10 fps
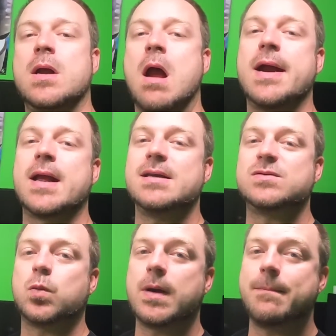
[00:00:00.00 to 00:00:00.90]
All right,
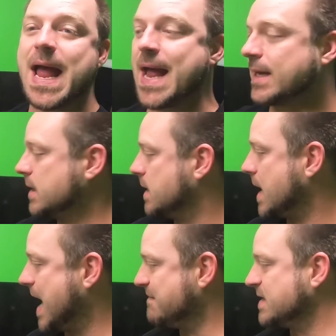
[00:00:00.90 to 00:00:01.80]
guys, we're back.
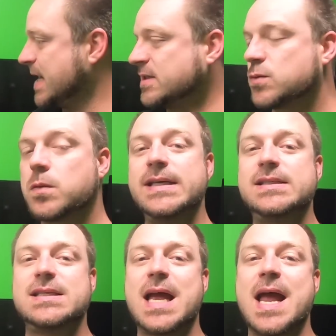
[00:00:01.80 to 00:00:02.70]
Everything's
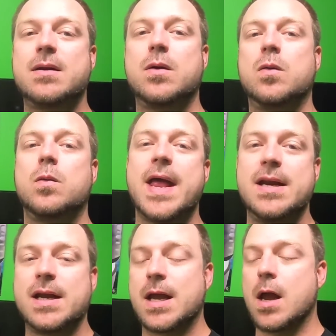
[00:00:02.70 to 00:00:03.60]
reset,
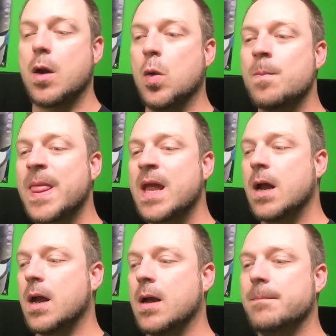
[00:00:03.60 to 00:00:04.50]
ready to go.
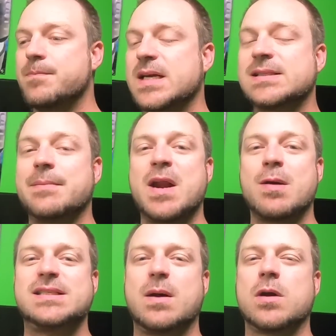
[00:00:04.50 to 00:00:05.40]
Except I know
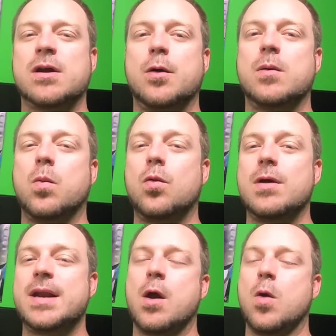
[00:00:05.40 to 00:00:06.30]
I said we're going to
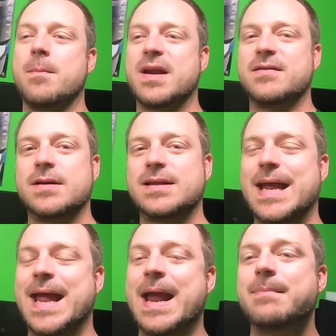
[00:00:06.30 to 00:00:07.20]
1 ohm, but
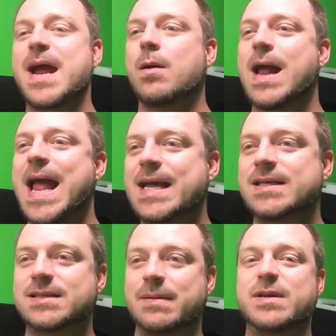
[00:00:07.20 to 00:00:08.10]
amp dyno
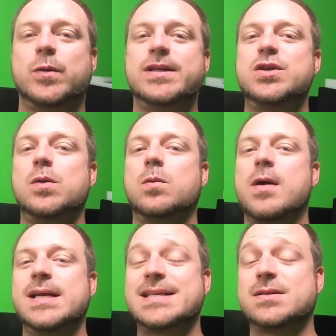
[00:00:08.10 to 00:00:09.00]
has, in between 2 and
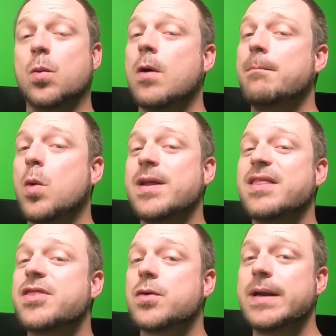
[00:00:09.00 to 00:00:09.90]
1, it has a
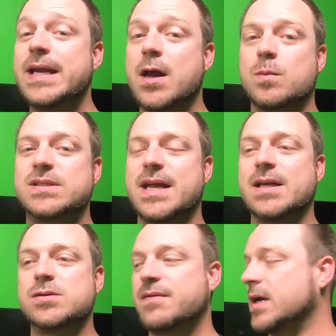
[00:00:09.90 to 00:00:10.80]
1.3 ohm
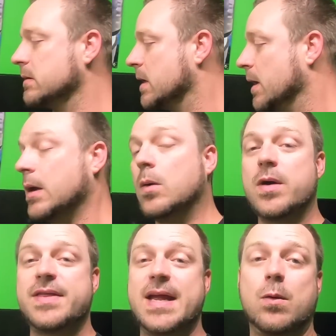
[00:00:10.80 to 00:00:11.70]
setting. So I figured,
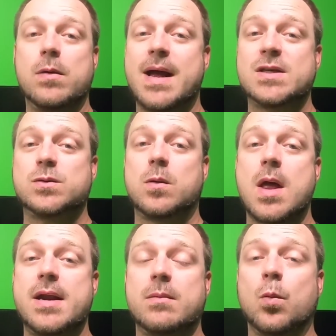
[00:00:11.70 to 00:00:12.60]
what the hell, we might as well
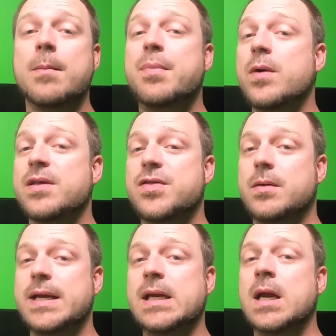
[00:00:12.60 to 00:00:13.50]
run it at
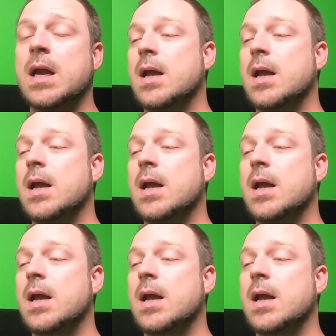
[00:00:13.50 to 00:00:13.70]
1.3,